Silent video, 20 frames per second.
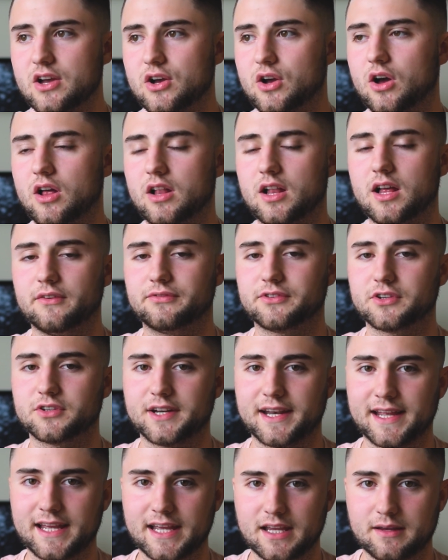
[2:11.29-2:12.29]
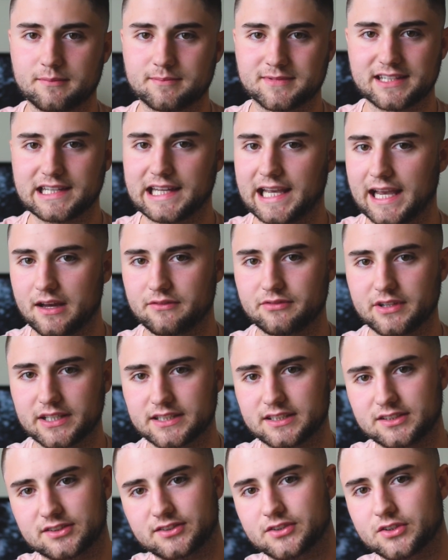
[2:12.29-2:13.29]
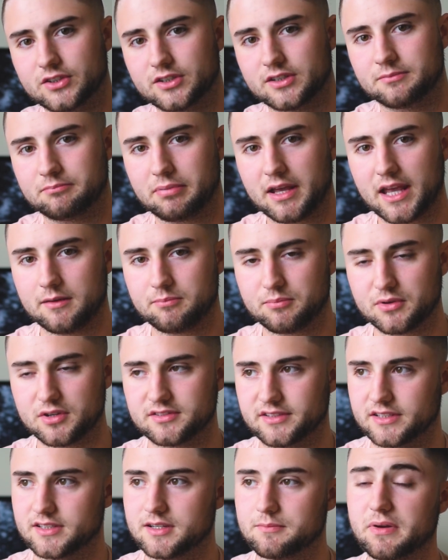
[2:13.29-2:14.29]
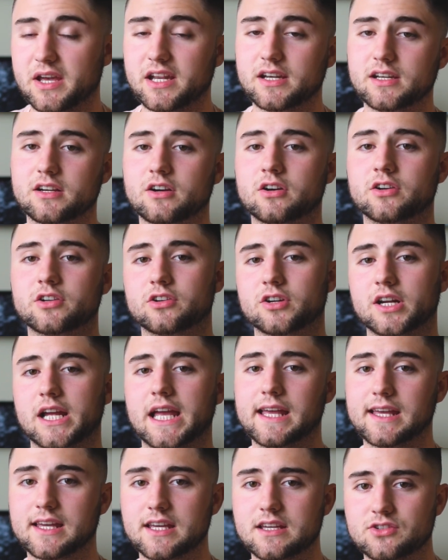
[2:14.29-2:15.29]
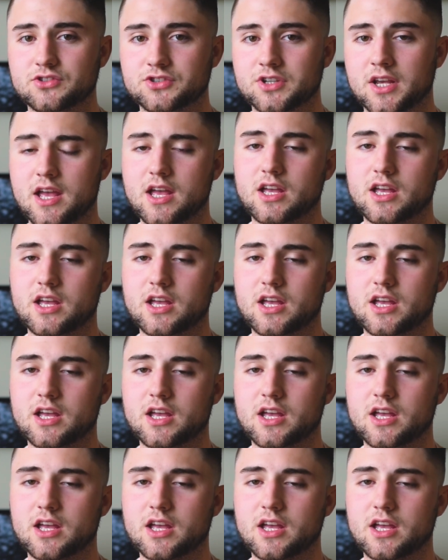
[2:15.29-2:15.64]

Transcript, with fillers: call off your names and they have like these certain papers, and depending on your age